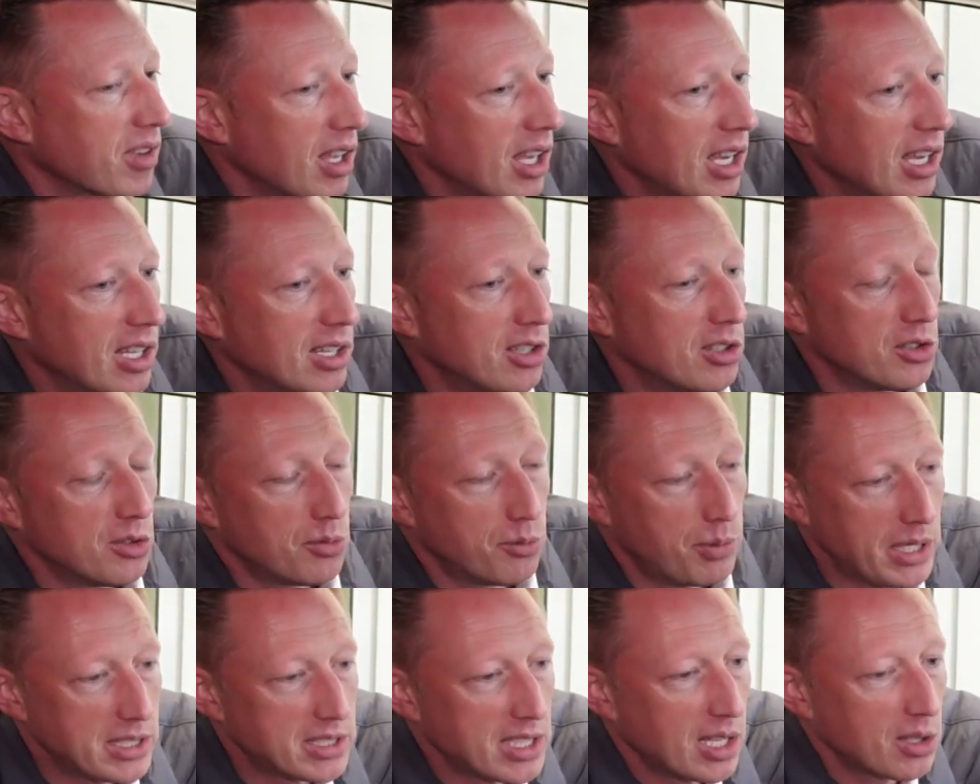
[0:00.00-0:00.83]
And
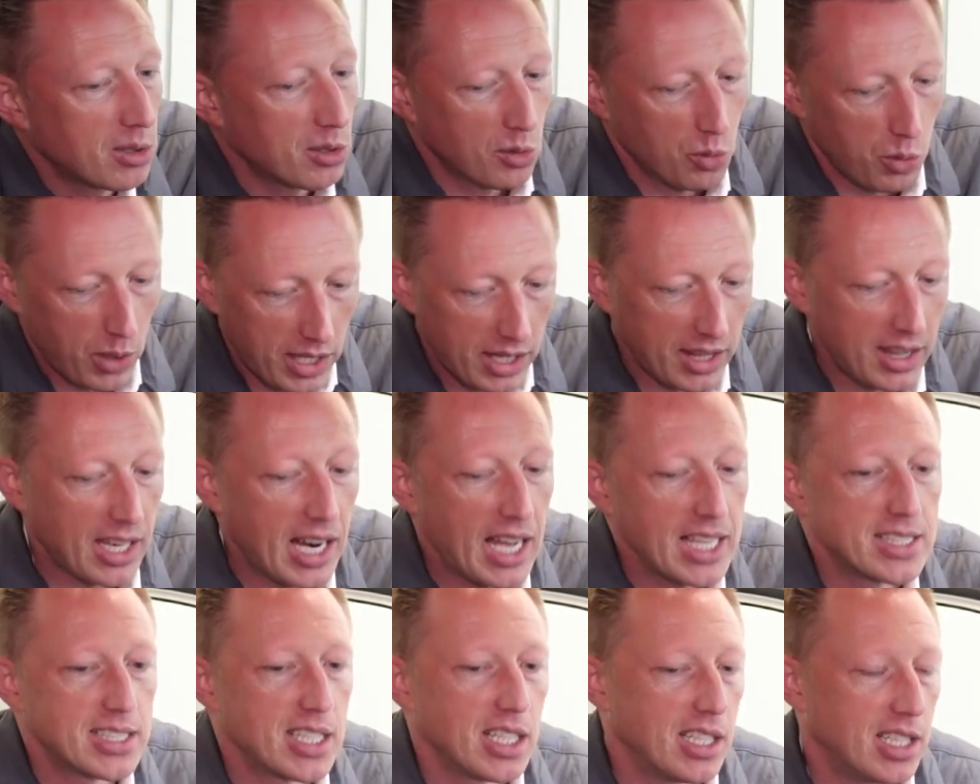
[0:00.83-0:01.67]
based on the way that
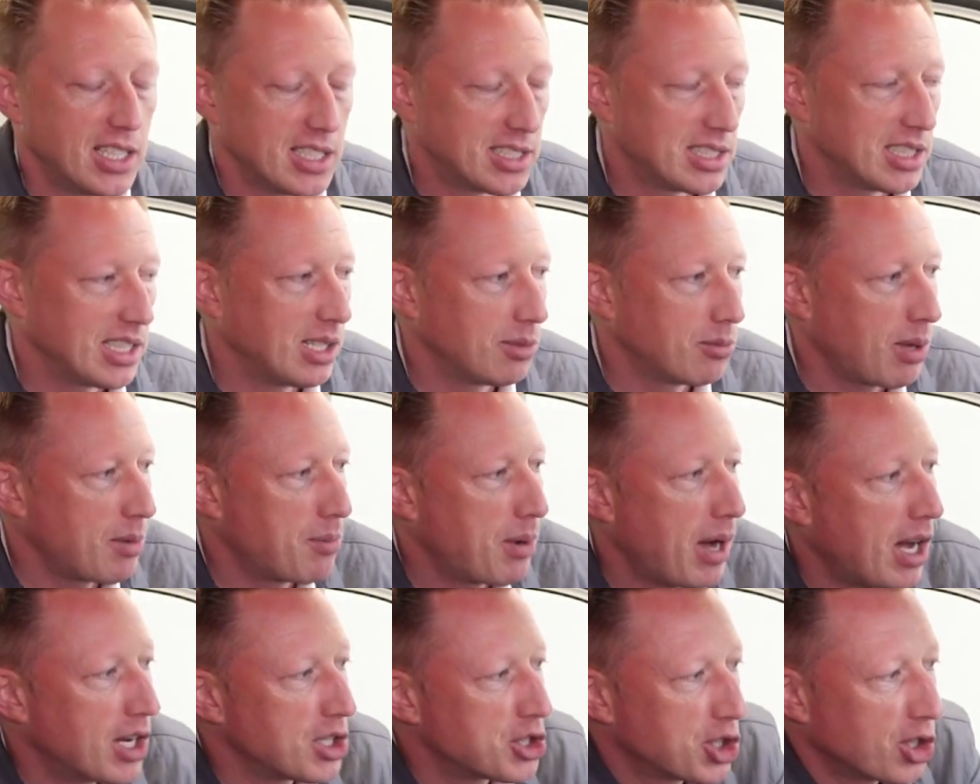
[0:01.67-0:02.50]
I sit in the seat and my
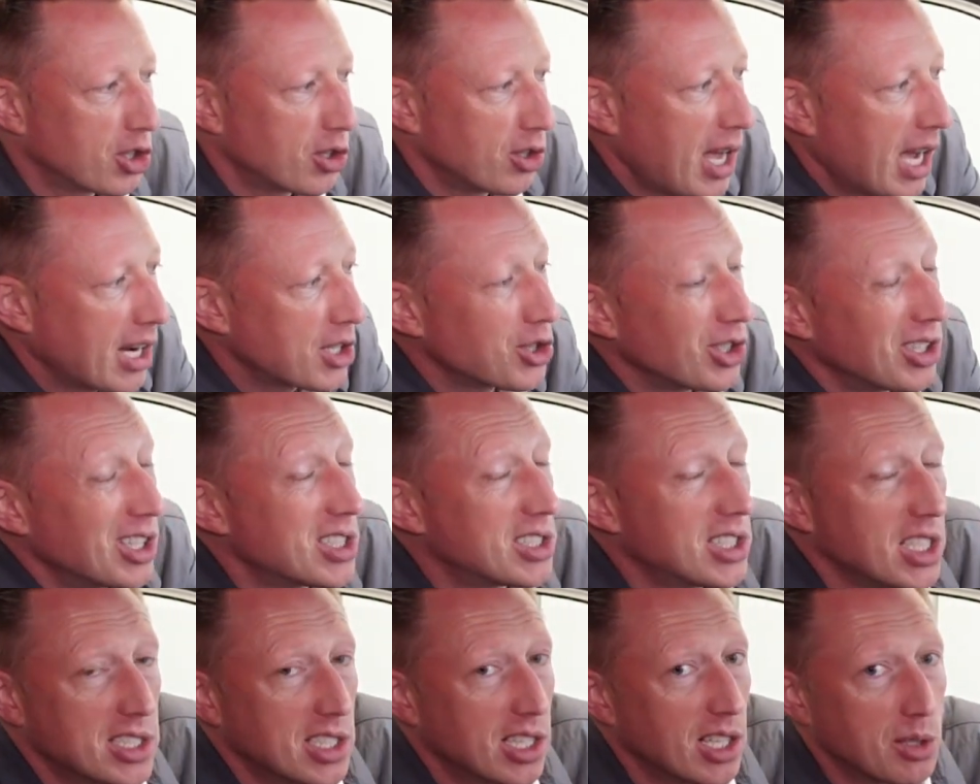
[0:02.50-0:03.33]
posture, actually
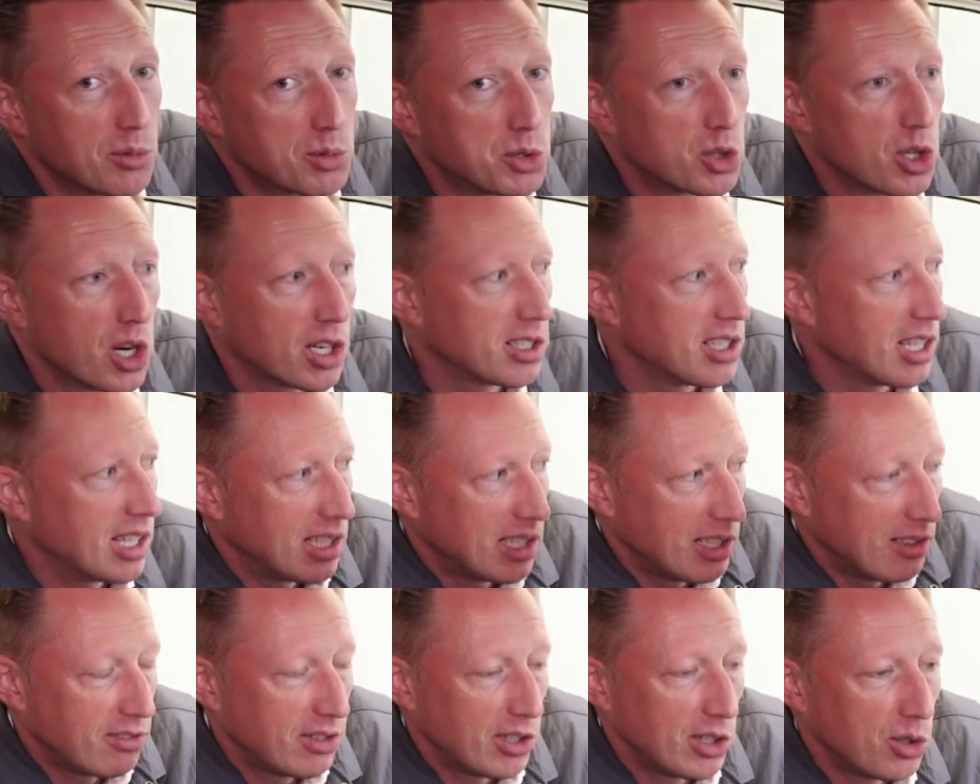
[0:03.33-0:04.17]
this doesn't obstruct
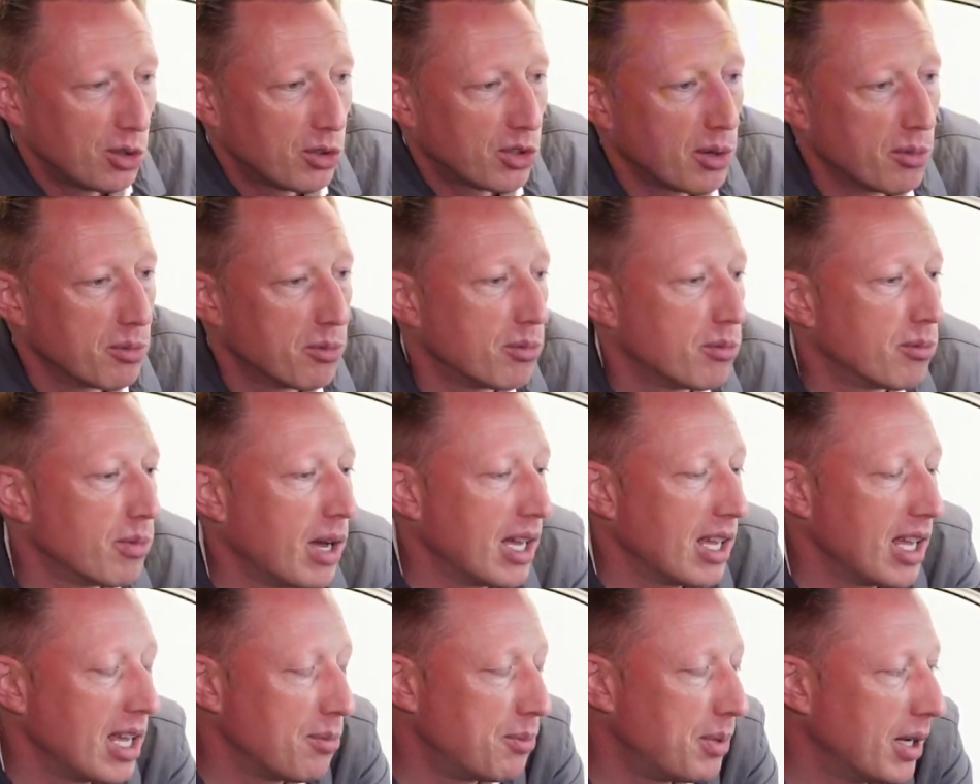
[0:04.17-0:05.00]
any view from my
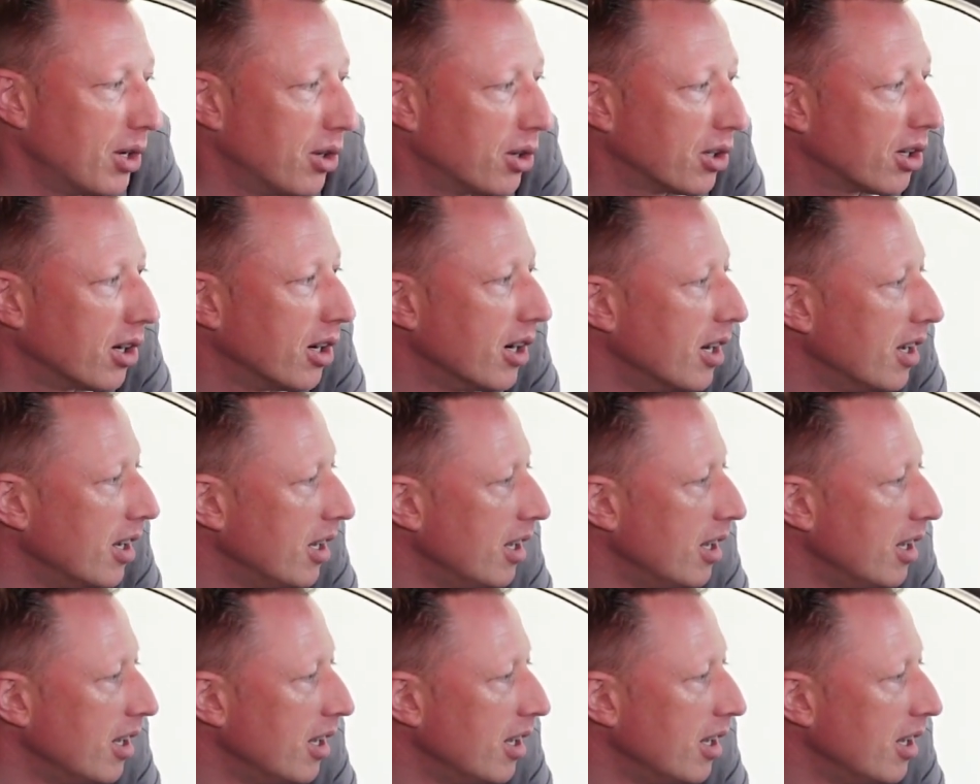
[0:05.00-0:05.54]
A-pillar.